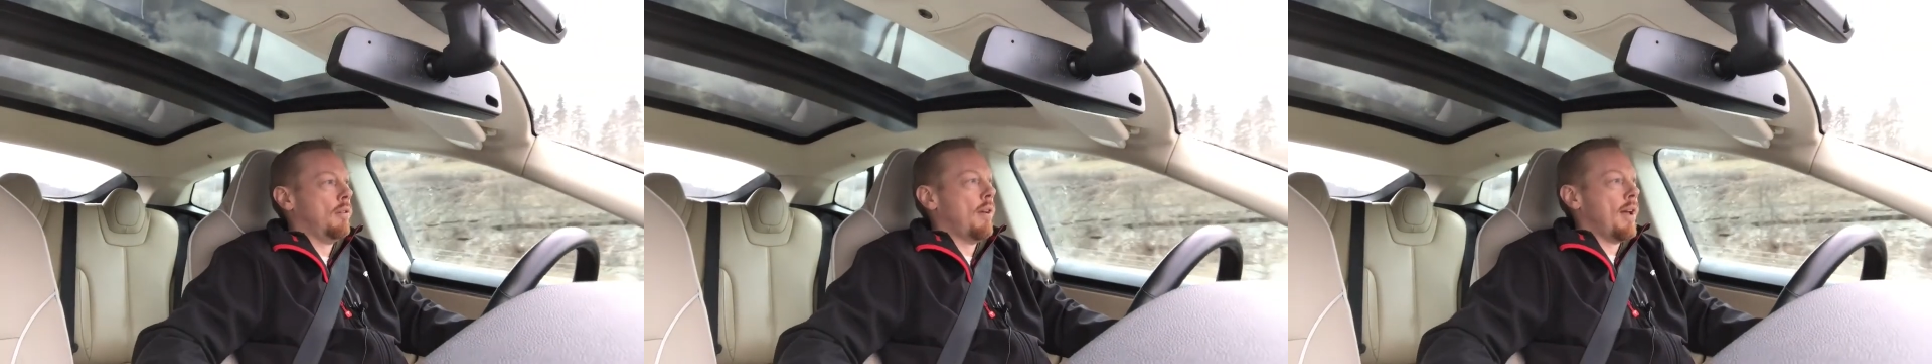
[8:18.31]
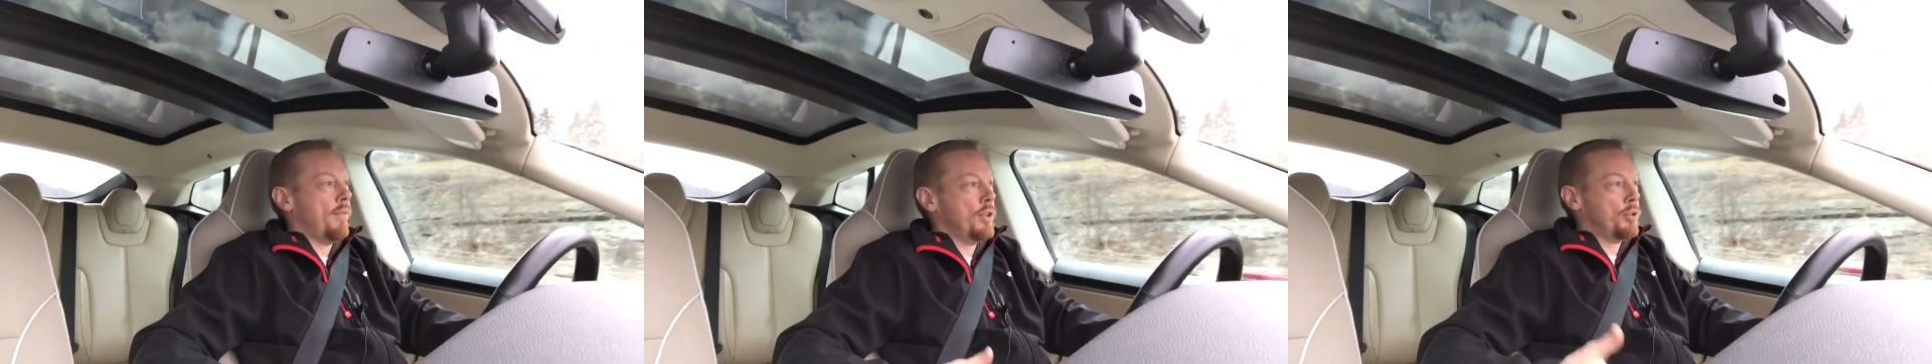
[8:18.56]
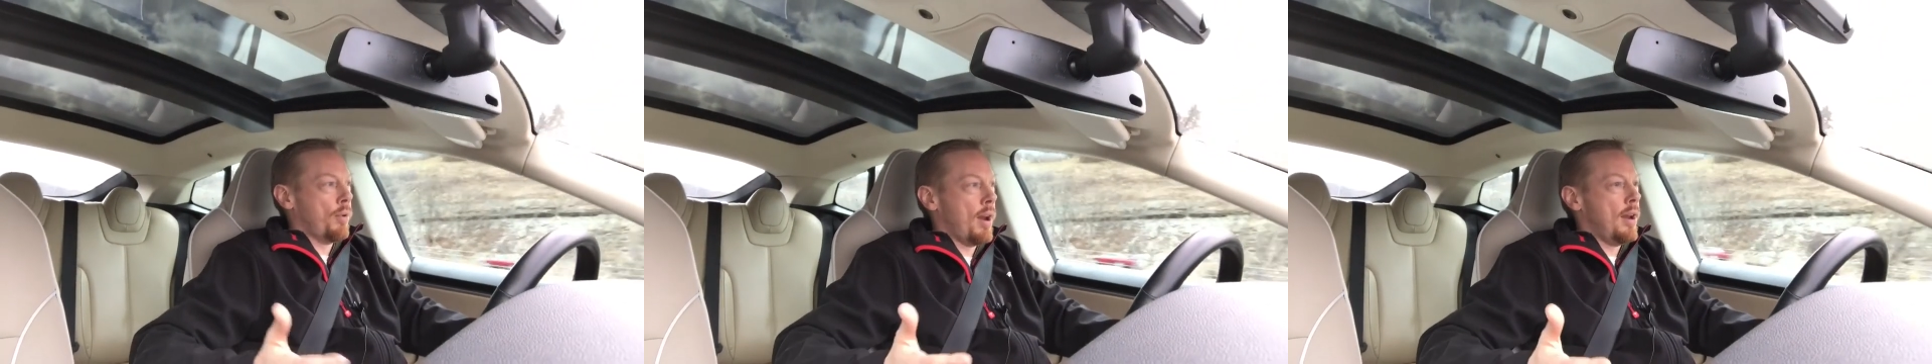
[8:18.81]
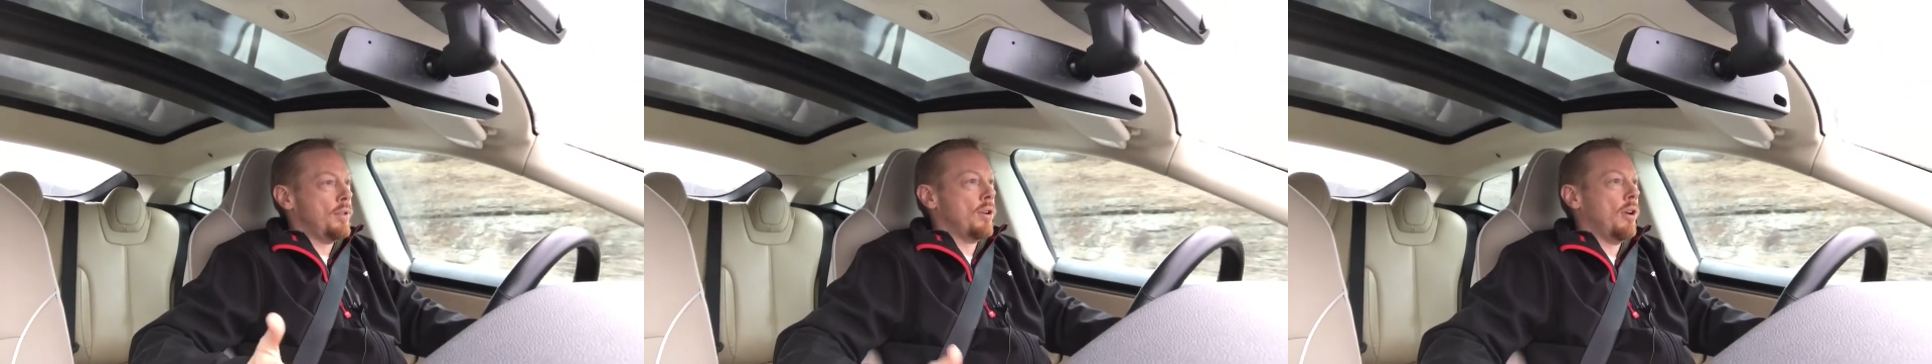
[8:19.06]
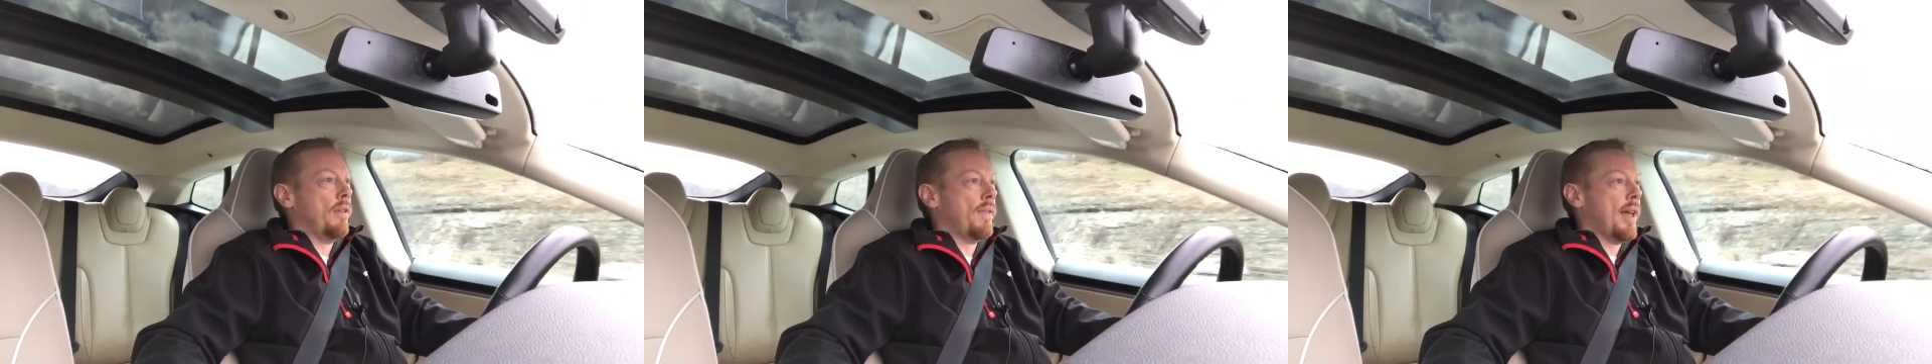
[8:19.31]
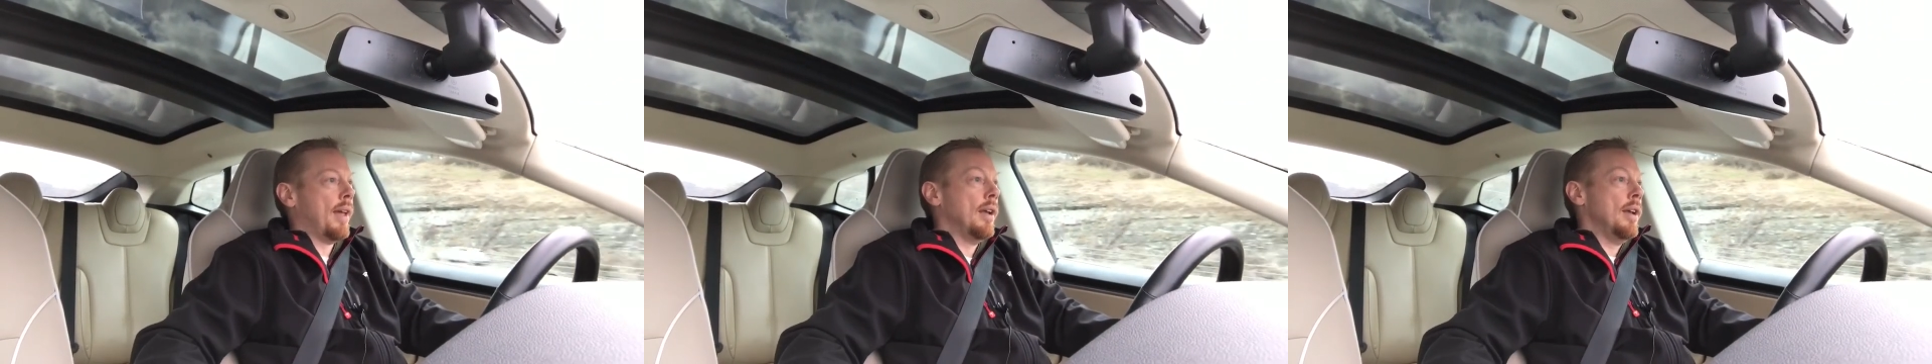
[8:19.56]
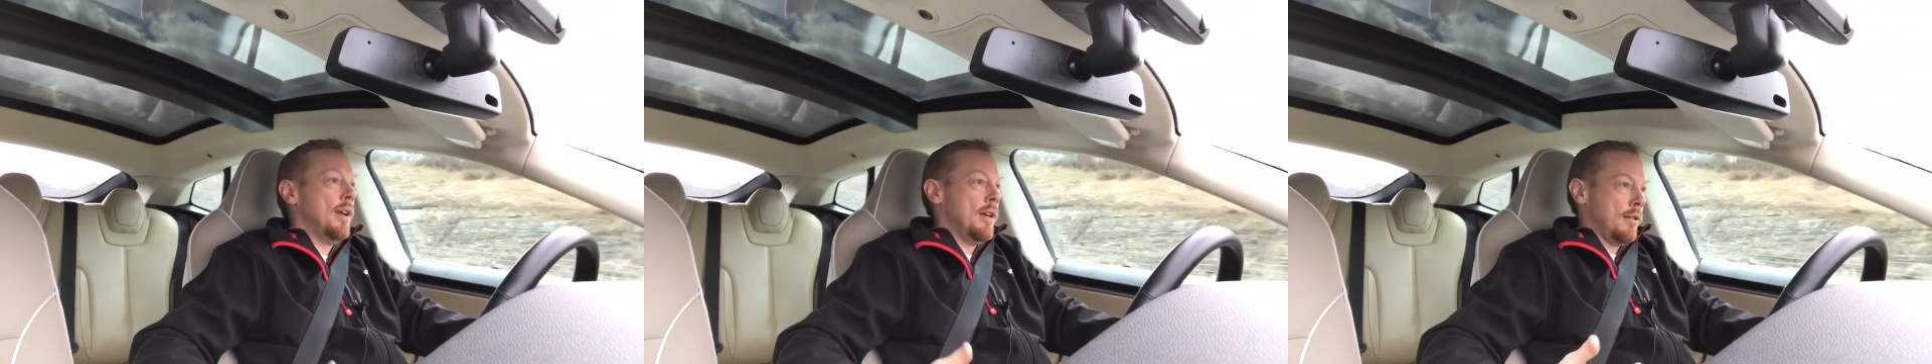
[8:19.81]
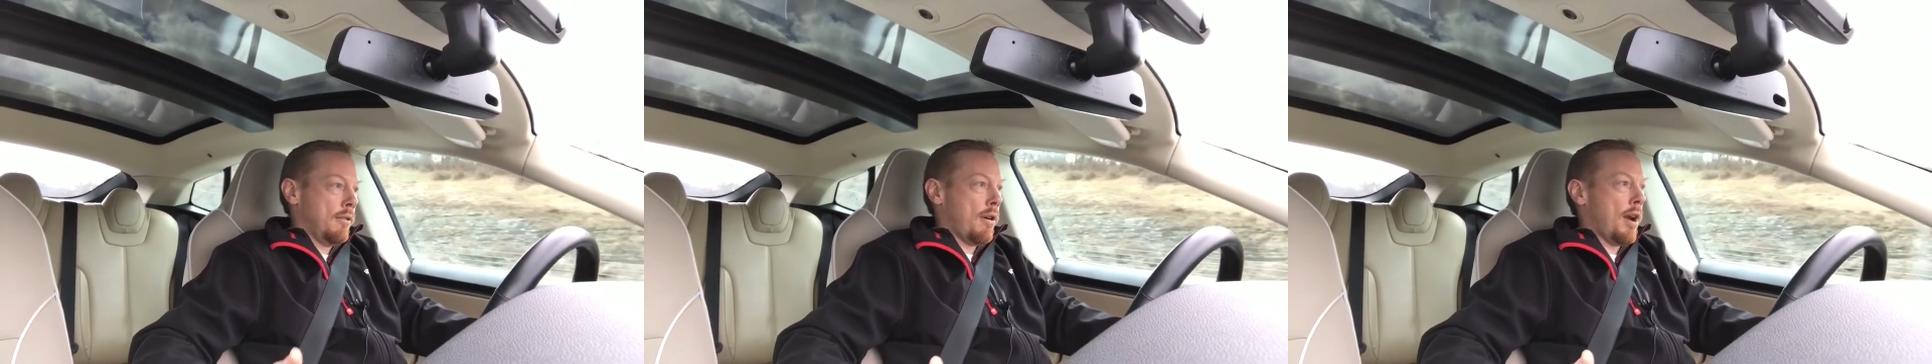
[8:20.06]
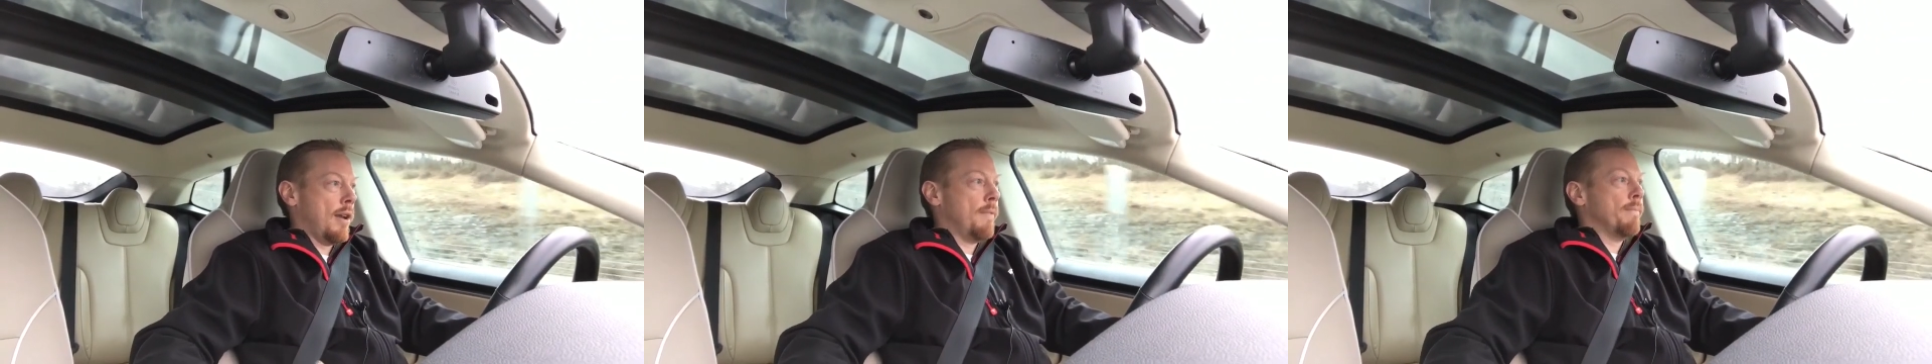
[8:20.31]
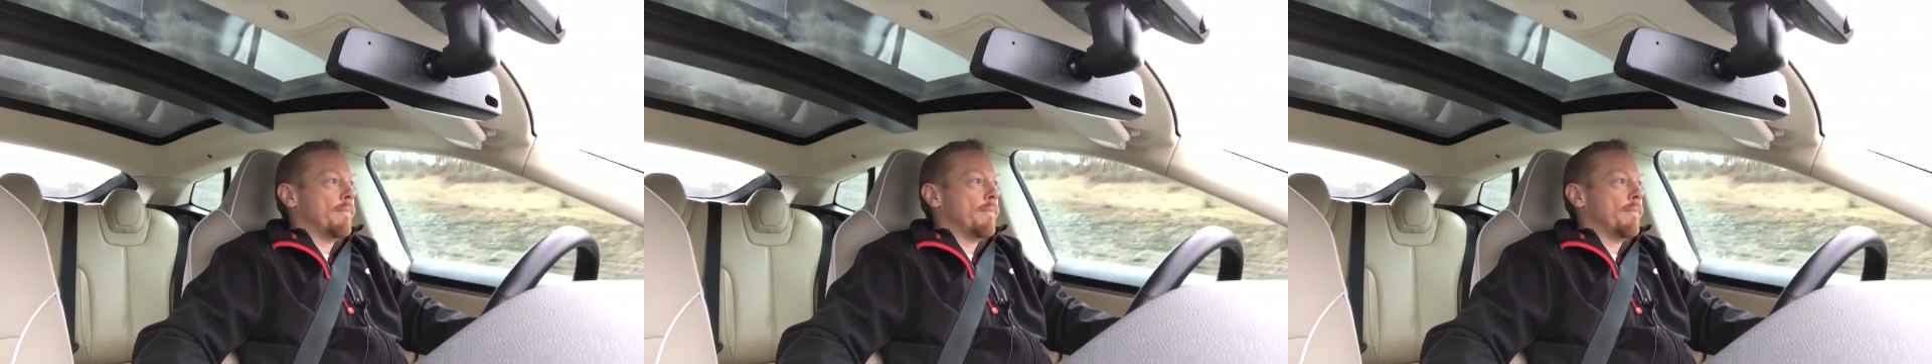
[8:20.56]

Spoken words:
it'll have this range and all of that. Great.